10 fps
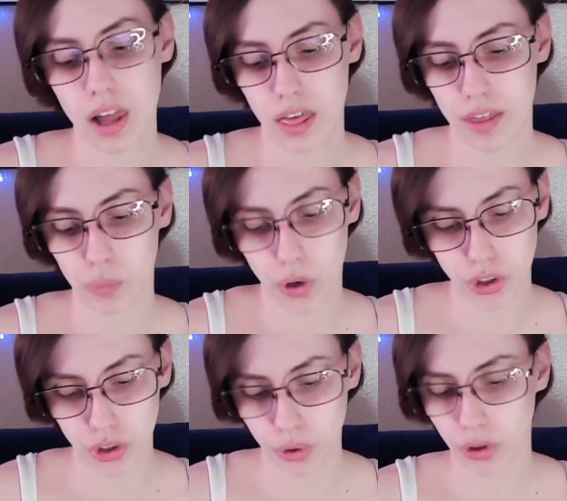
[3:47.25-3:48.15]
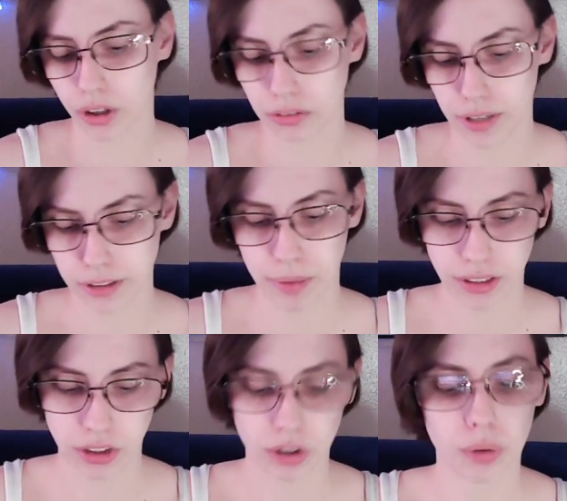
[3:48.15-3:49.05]
than what you were
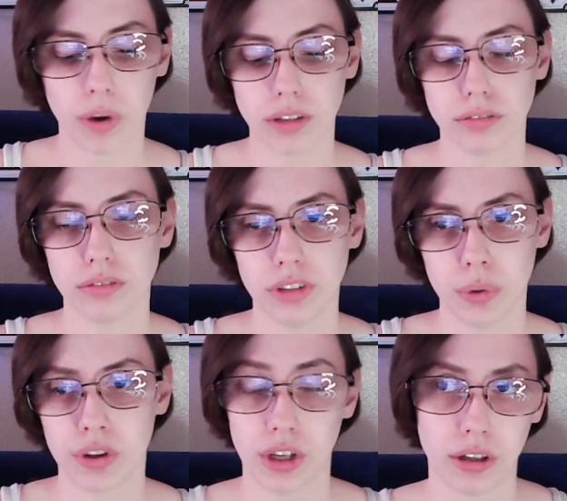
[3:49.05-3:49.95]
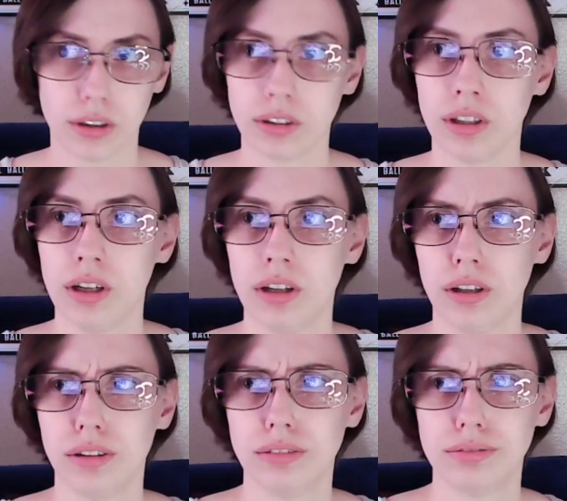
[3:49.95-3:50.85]
expecting or what you think
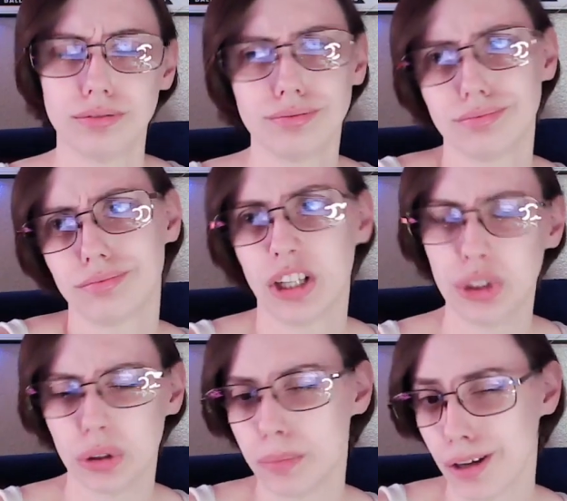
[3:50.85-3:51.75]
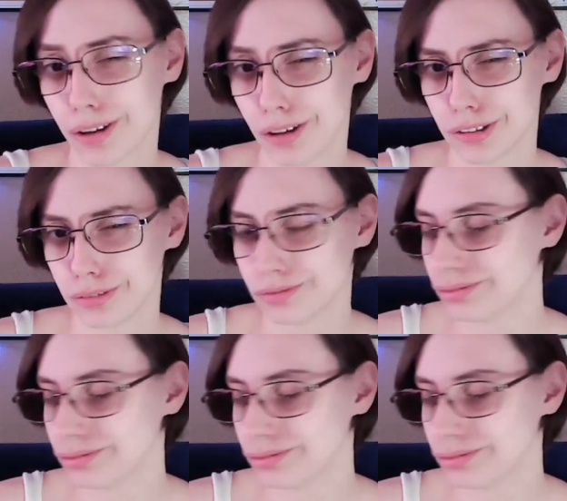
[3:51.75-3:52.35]
it should be i guess